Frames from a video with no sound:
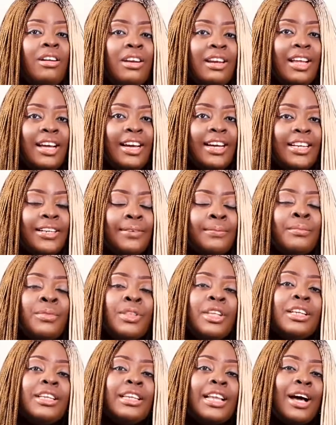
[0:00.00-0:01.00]
online.
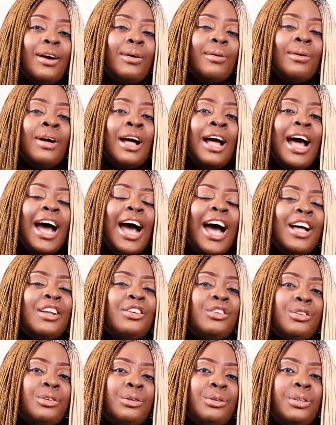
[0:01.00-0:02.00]
Now,
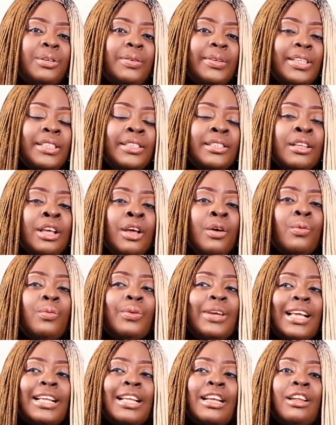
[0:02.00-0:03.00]
how do you do it?
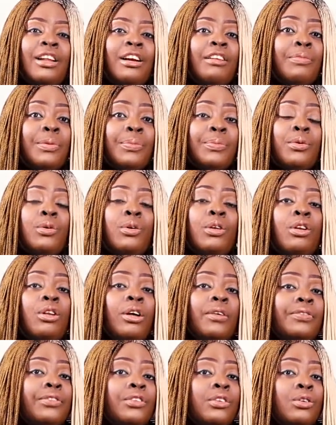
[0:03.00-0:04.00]
There are a lot of people who
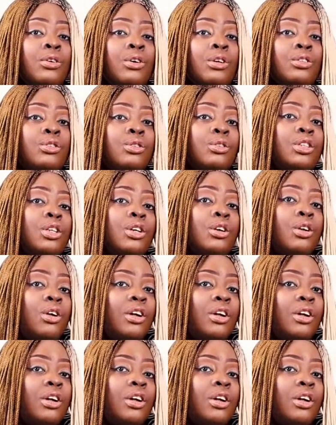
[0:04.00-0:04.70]
love to go through the